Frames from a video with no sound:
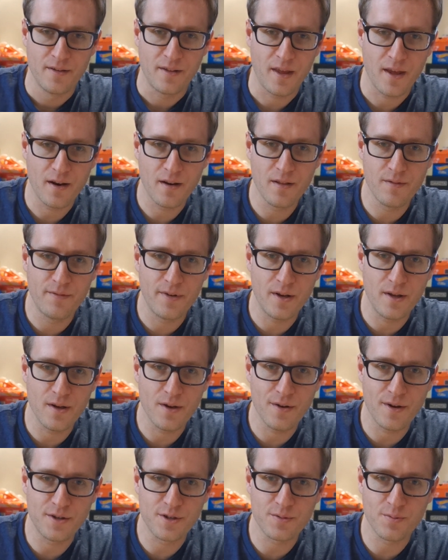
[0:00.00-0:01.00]
end of the
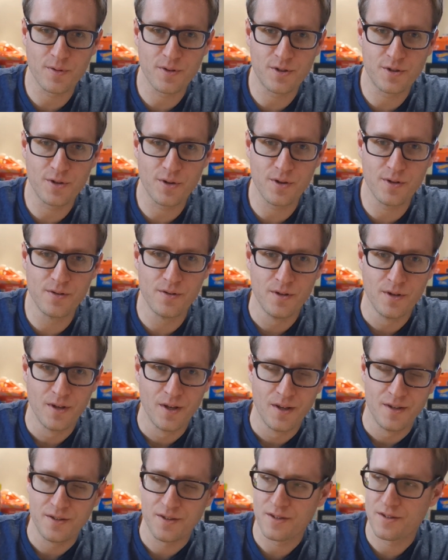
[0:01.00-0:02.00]
video, I just want to show you
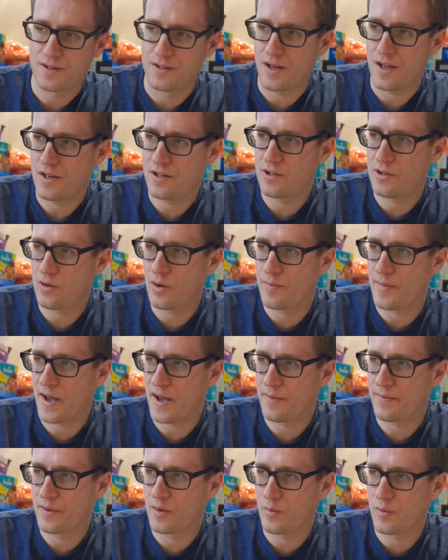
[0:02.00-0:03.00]
just an issue I'm
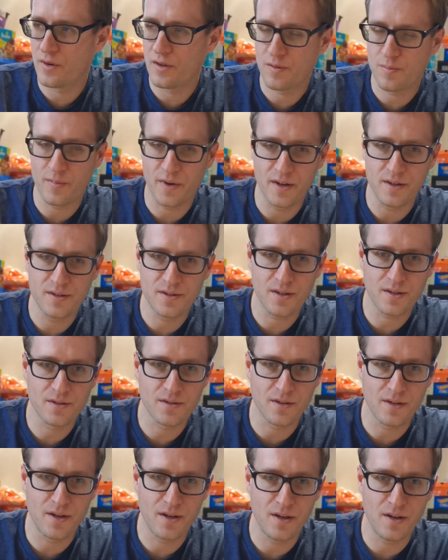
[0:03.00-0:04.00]
having with my
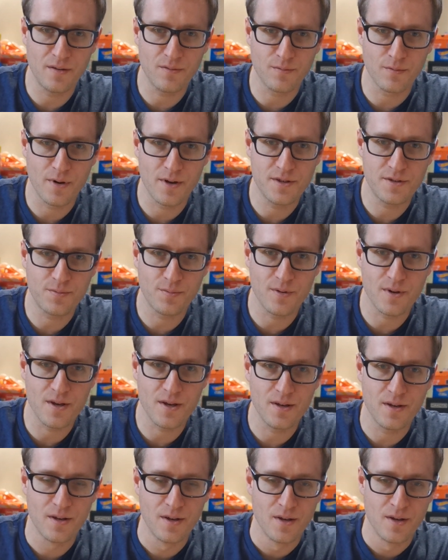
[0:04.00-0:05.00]
6-lane
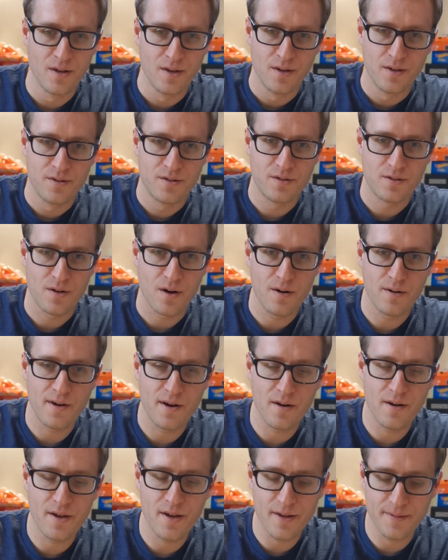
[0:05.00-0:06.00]
raceway start
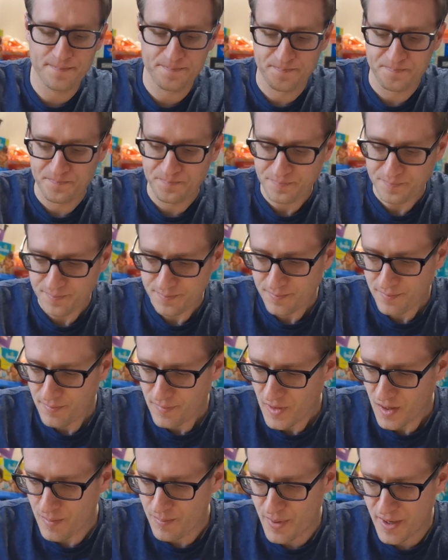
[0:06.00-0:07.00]
area.
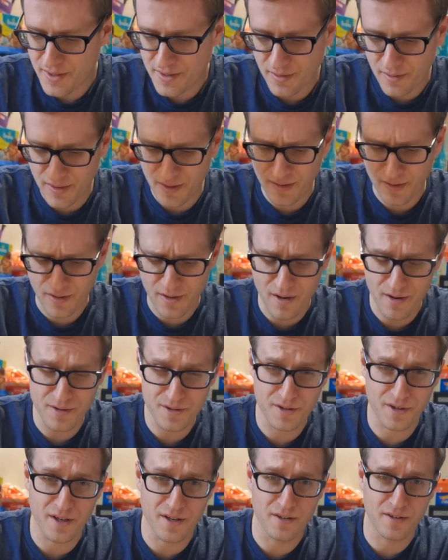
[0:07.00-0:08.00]
Basically, the
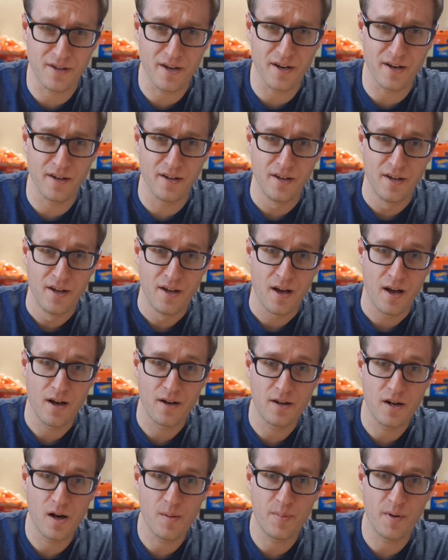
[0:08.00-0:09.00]
cars are getting kind of
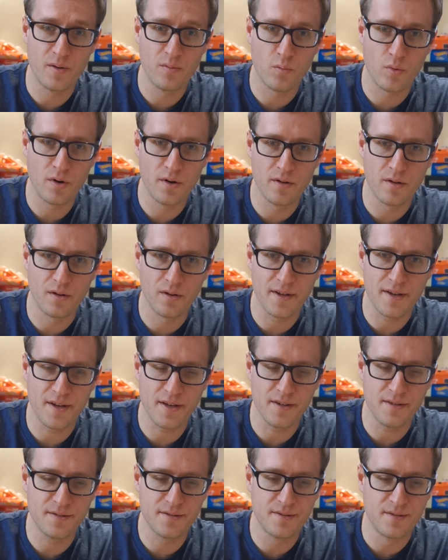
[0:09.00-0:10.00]
hung up on one of the
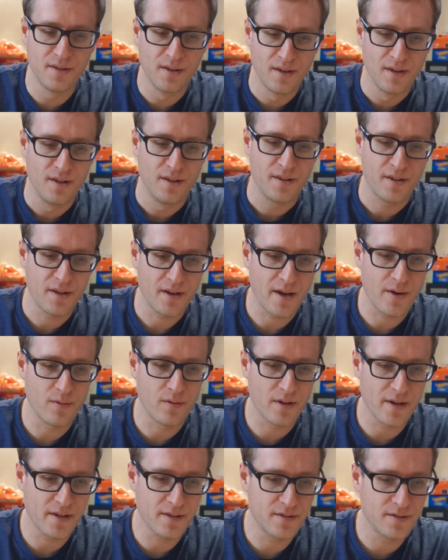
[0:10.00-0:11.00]
lanes that I would
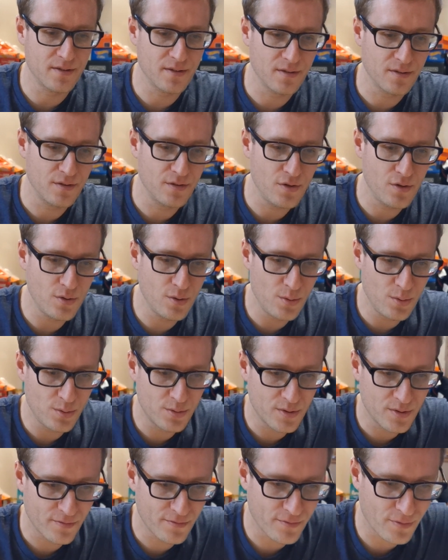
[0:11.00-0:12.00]
like to
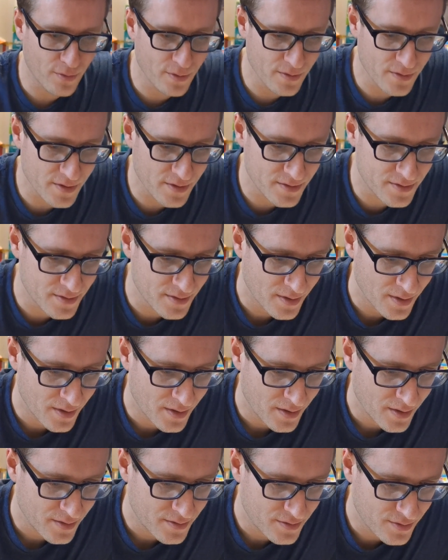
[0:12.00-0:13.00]
use for this
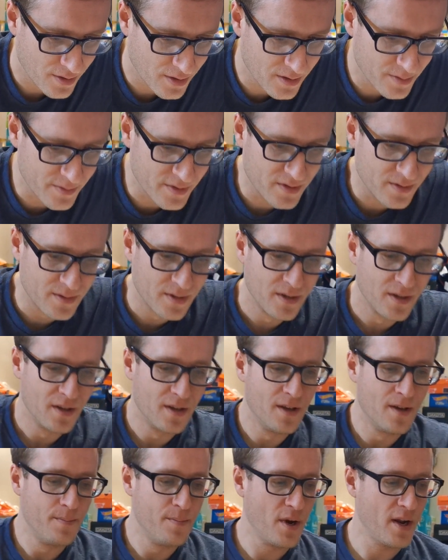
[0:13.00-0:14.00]
tournament.
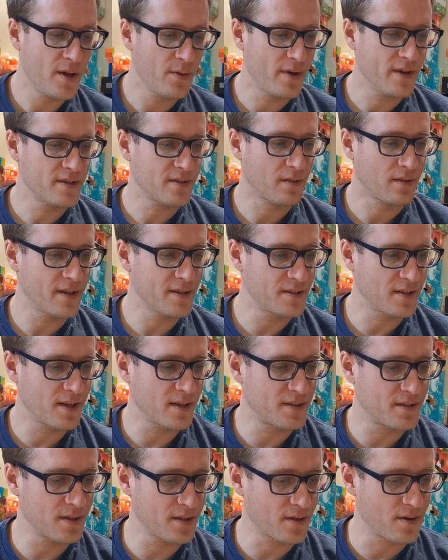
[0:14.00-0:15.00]
But anyways, let's
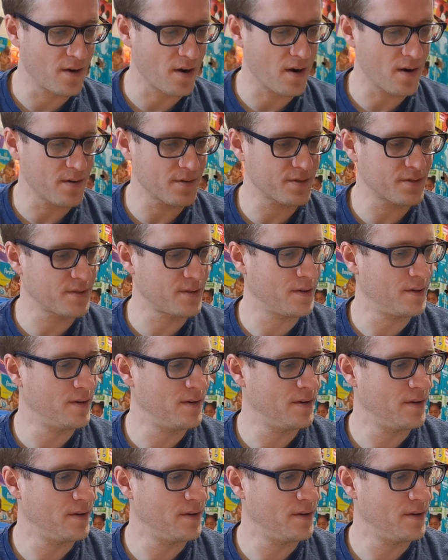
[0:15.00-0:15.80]
get to the cars.